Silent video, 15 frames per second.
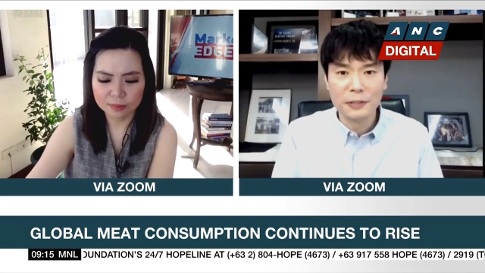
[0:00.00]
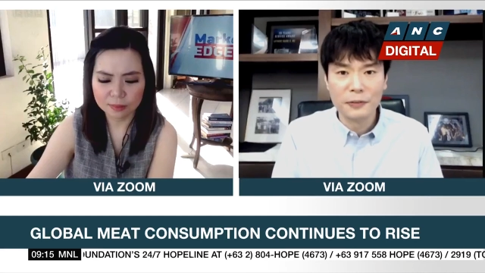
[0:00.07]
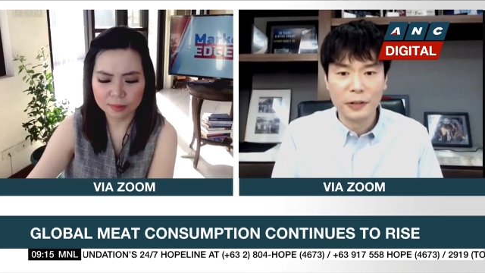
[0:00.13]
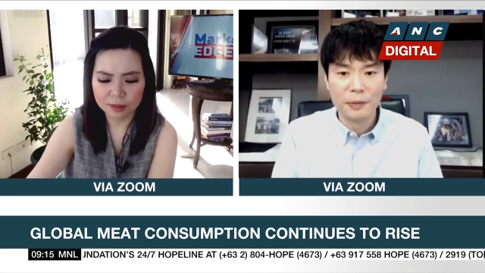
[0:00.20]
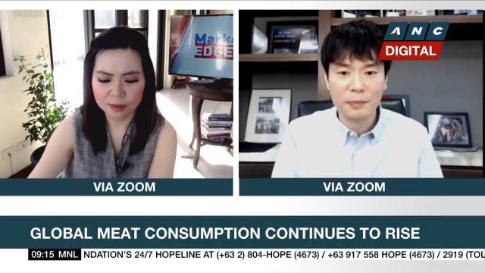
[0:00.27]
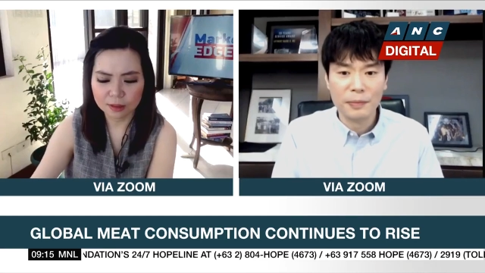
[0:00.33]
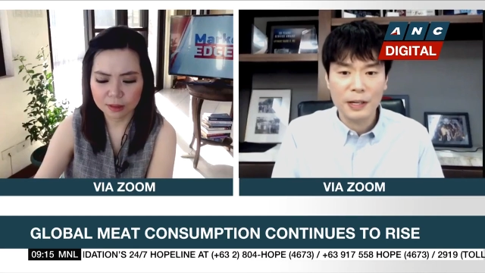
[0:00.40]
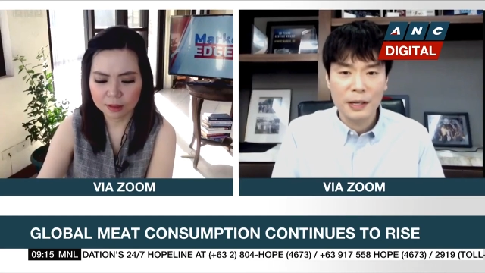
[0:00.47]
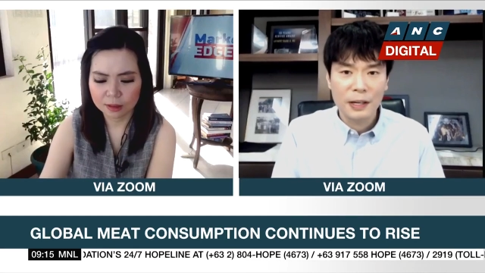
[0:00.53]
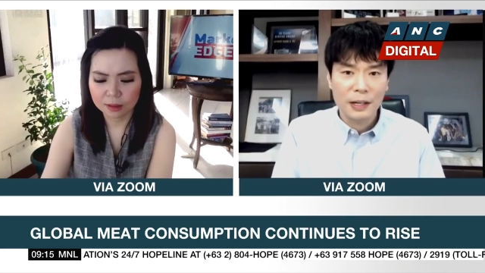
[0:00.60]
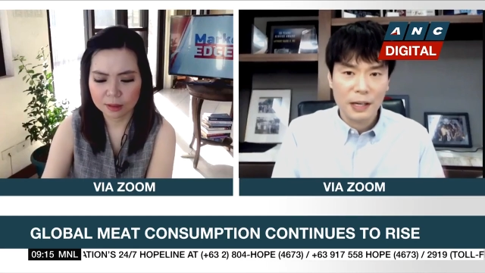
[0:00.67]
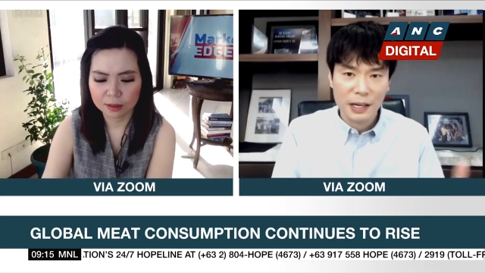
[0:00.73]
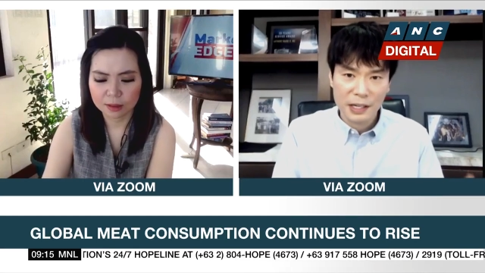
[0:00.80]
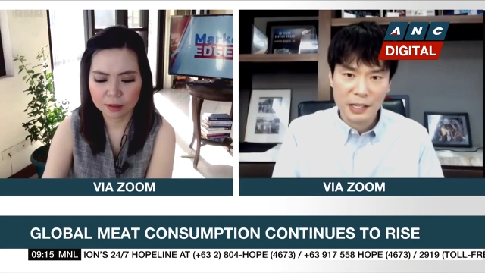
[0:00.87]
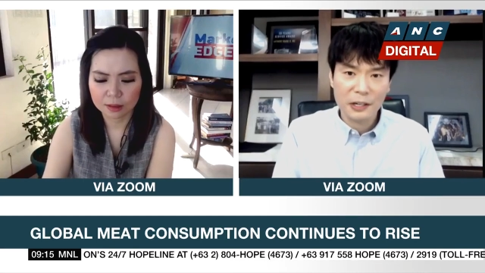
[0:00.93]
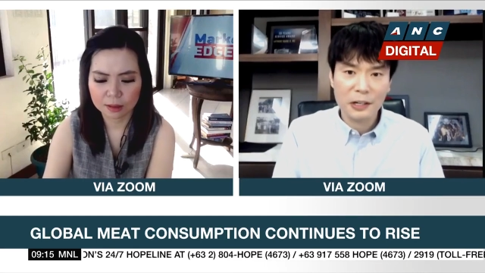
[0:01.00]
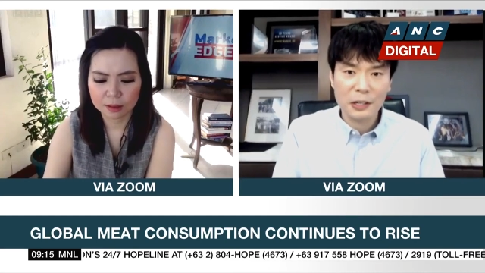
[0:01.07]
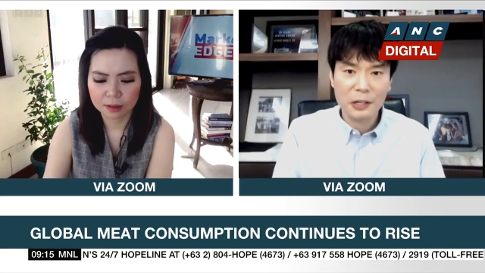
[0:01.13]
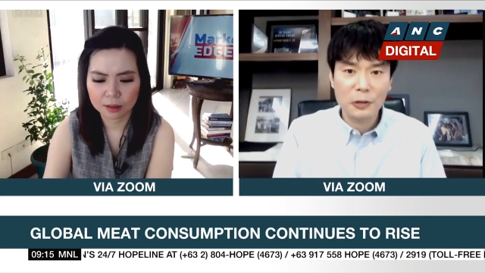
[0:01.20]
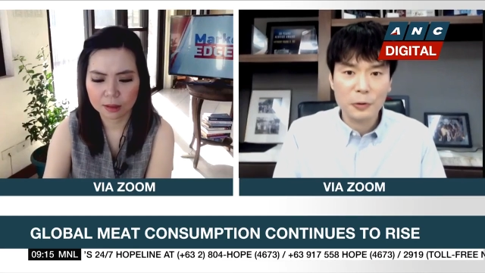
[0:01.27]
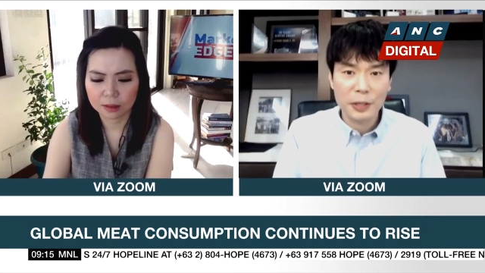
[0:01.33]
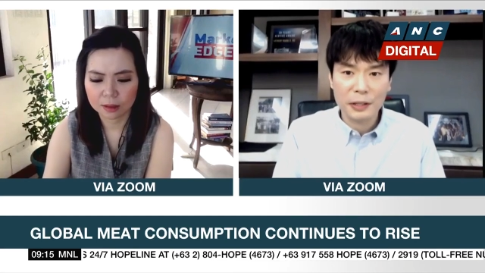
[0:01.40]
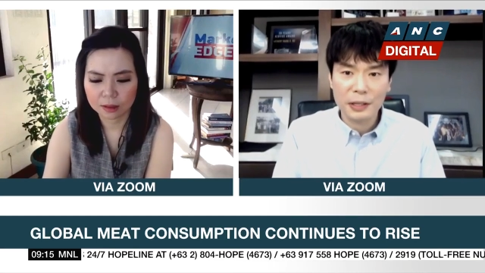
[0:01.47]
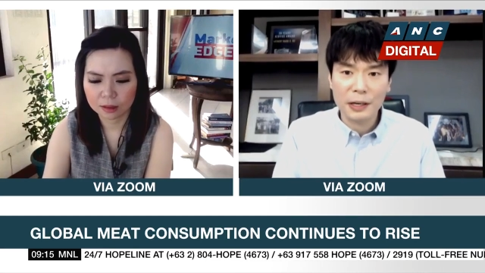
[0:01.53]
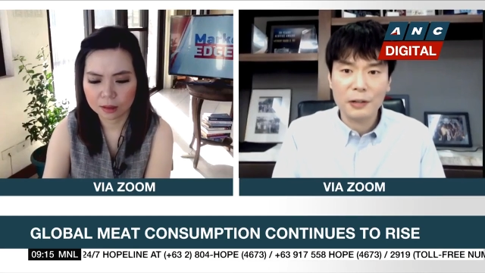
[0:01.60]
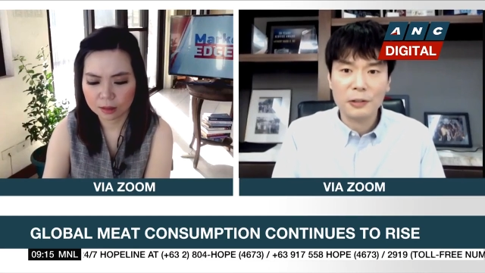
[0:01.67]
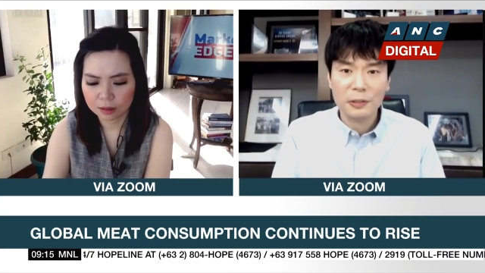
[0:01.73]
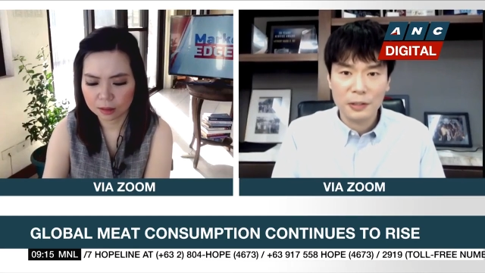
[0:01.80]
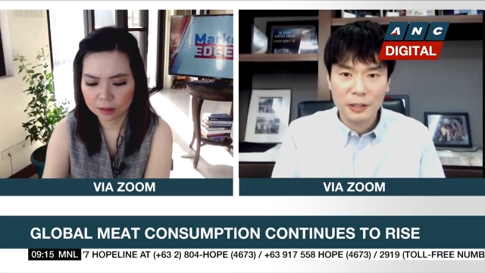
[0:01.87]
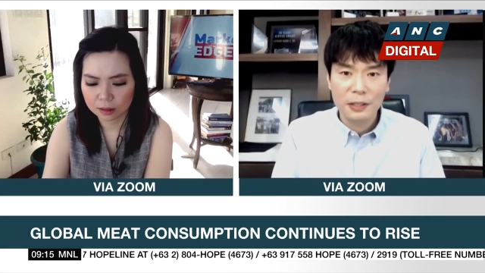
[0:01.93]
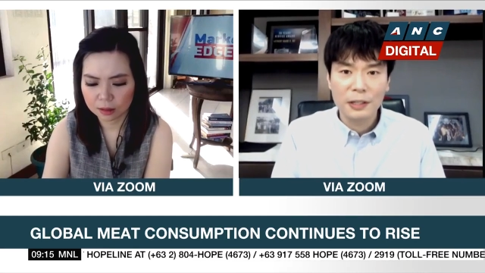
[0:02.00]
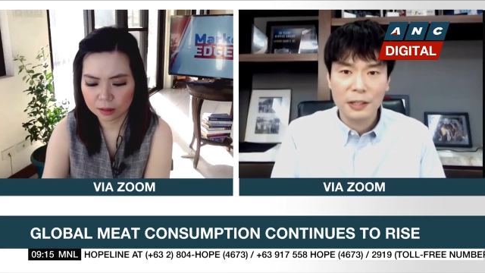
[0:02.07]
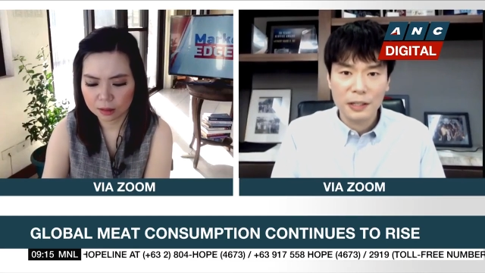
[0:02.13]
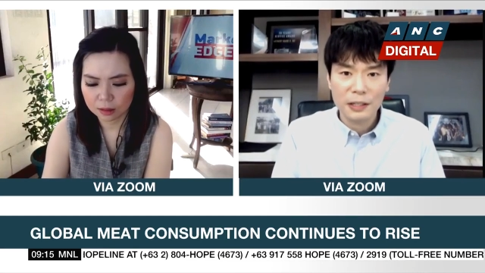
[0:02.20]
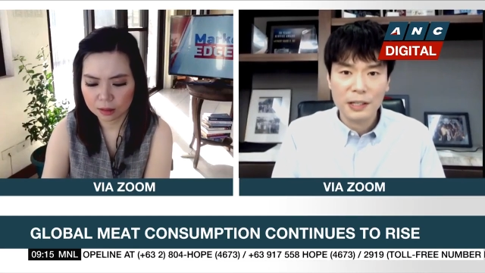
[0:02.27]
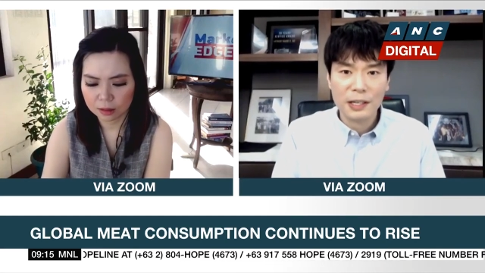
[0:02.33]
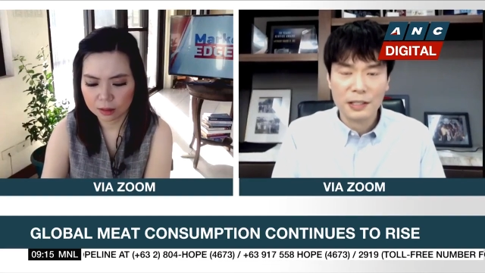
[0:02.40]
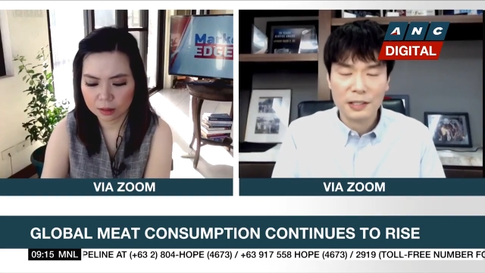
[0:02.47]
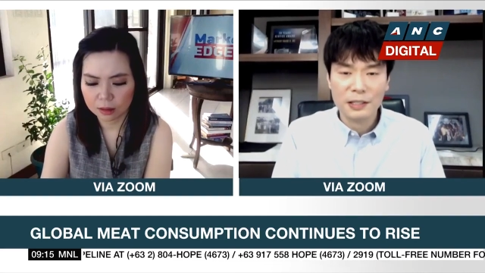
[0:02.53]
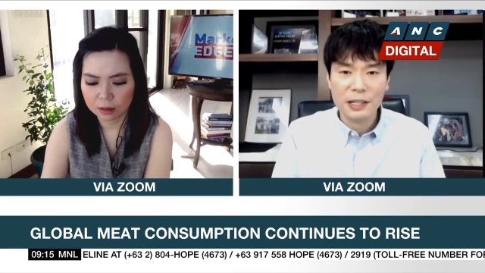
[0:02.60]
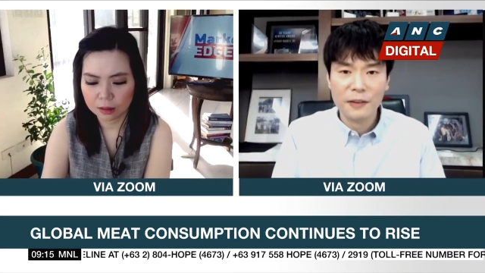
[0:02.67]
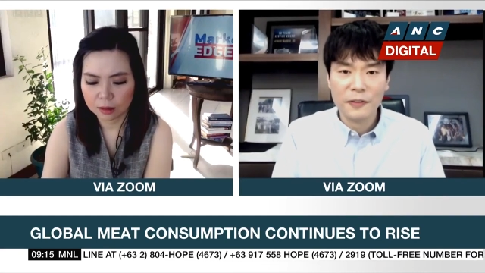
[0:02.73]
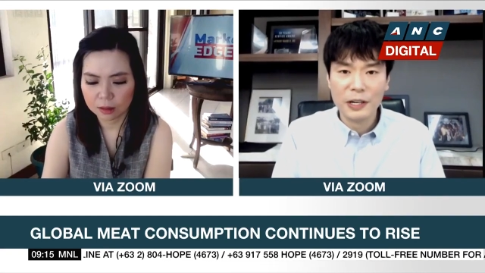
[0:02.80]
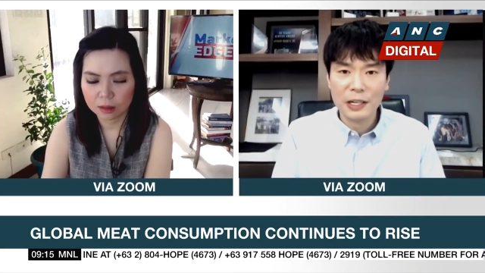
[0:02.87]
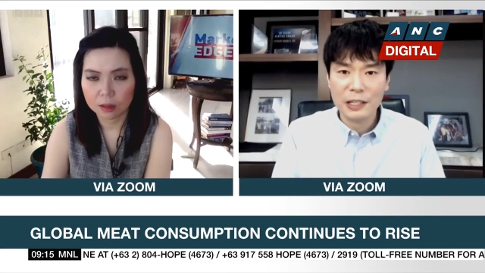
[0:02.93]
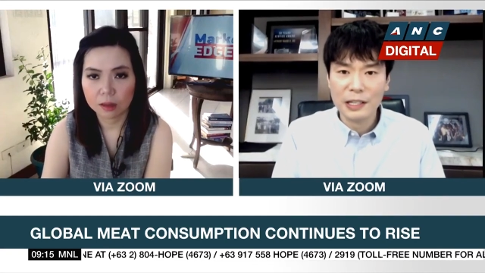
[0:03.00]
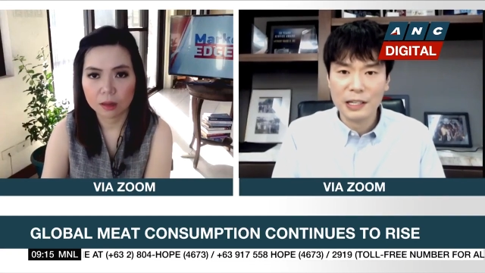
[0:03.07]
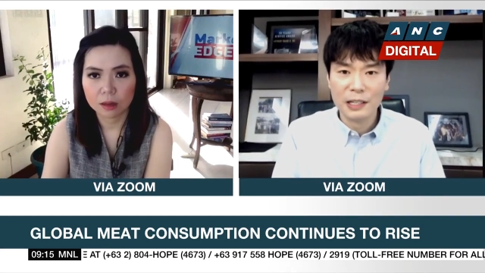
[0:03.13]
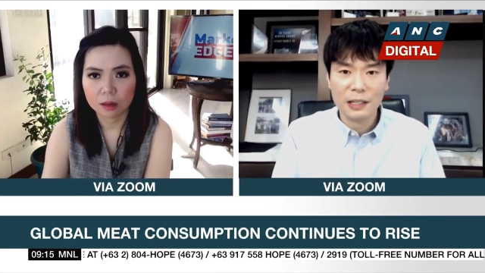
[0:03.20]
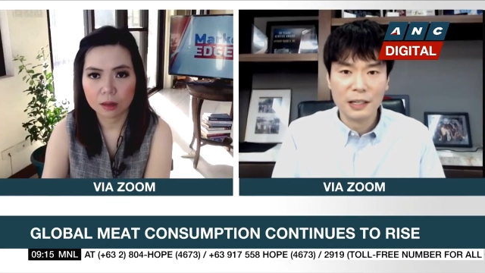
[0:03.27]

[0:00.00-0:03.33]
Speaker 1: from a year ago and now, yes, definitely